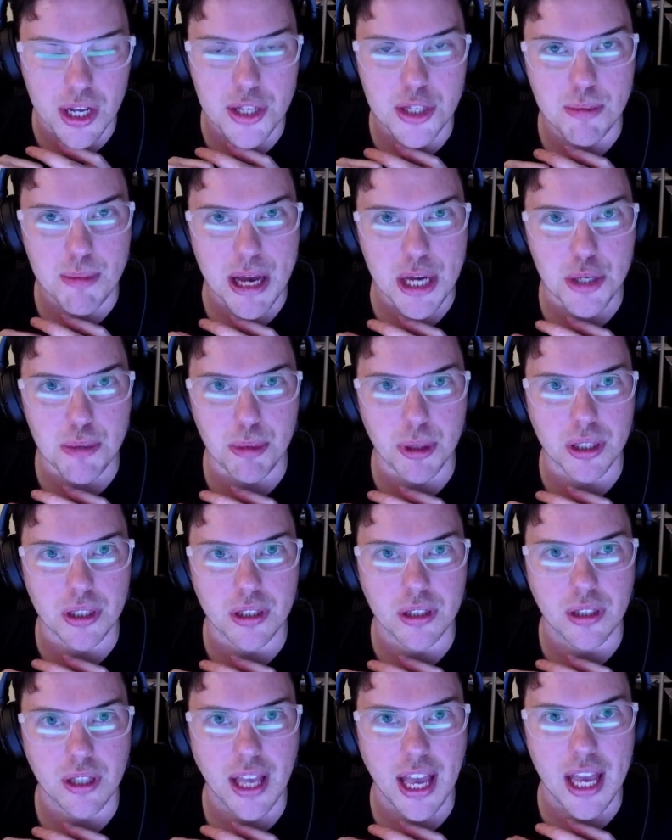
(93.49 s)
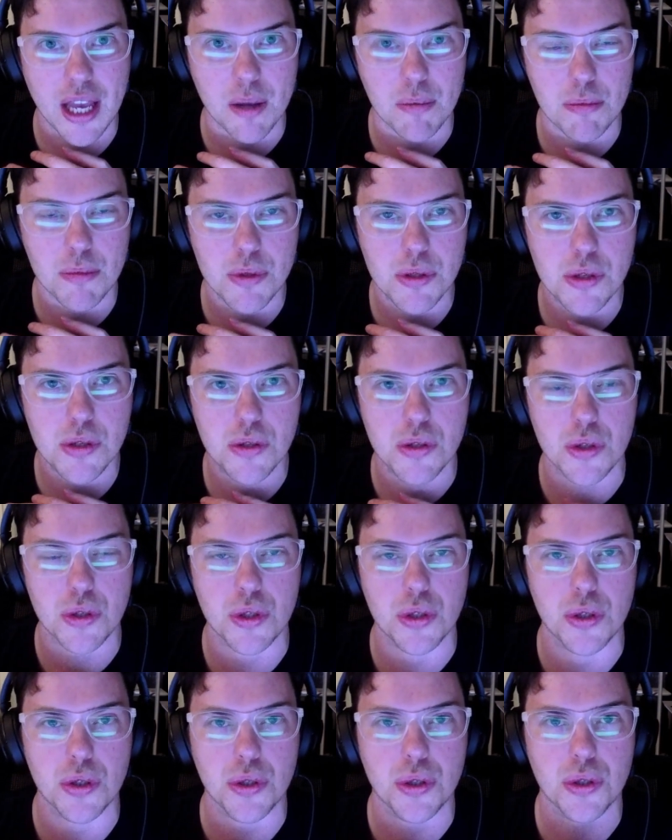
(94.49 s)
Smash Button Games to
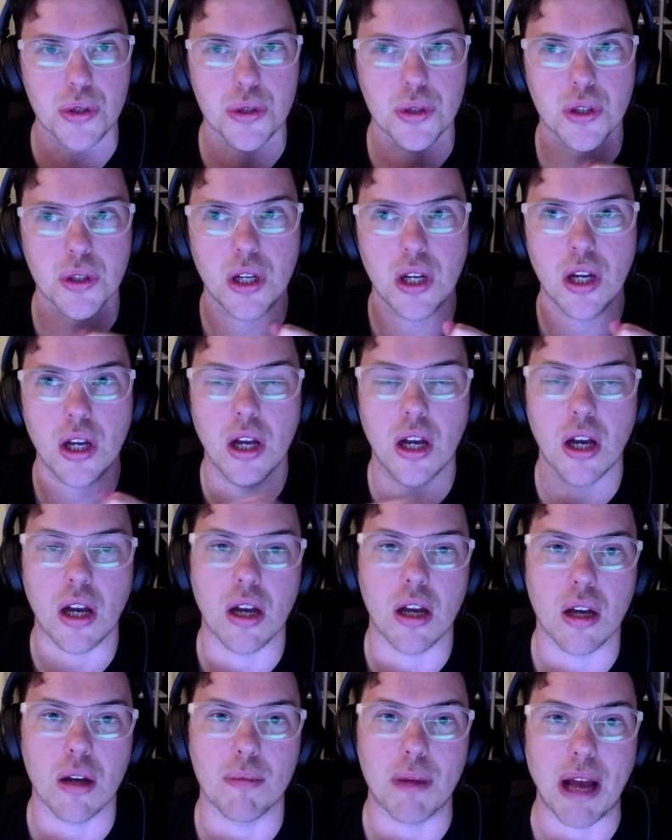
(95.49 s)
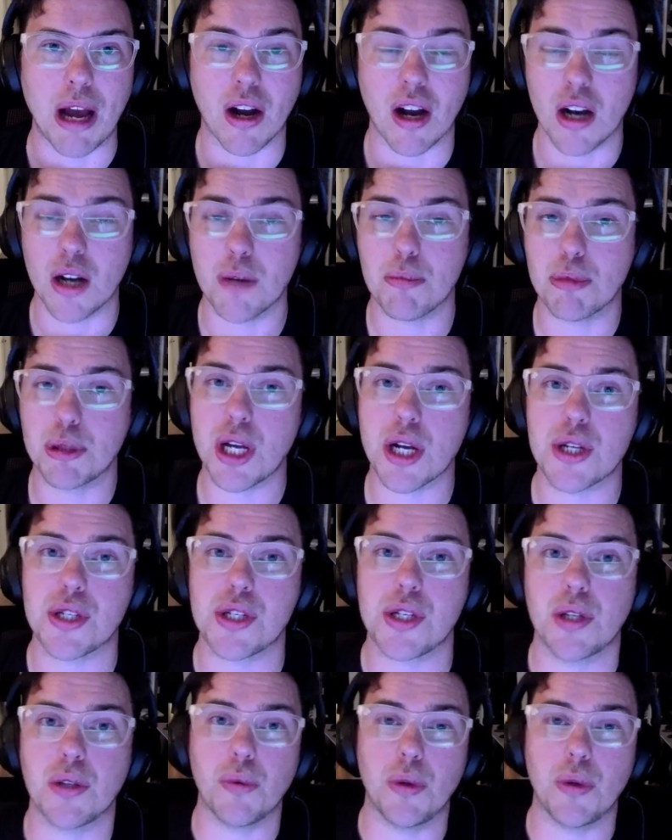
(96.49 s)
do our art production.